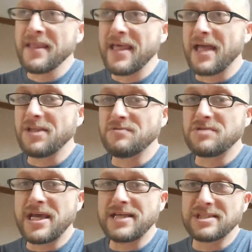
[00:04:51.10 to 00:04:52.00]
And you
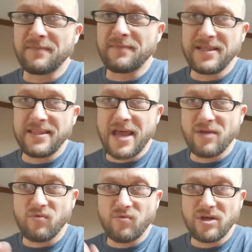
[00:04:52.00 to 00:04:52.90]
take something
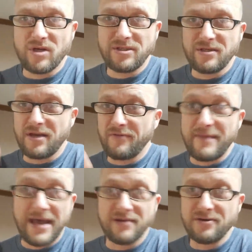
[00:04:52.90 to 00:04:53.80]
that wouldn't have
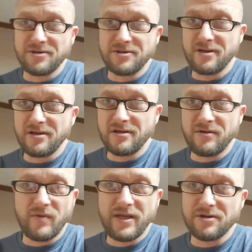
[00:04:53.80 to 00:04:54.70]
mattered a
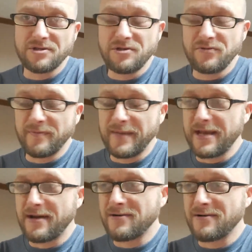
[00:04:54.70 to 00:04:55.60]
week or two from
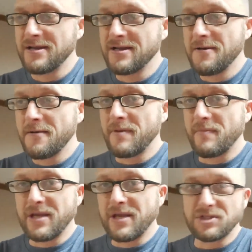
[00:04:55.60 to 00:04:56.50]
now, but
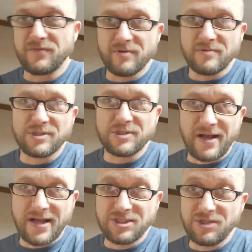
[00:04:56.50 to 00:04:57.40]
because of your
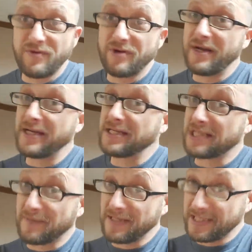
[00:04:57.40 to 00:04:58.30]
response, you've created
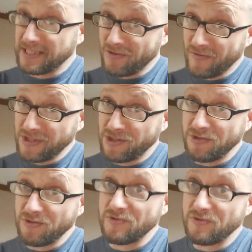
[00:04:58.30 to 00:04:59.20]
something that's going
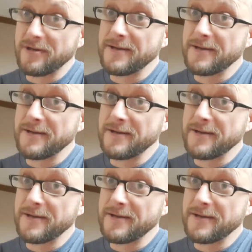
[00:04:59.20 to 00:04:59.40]
to,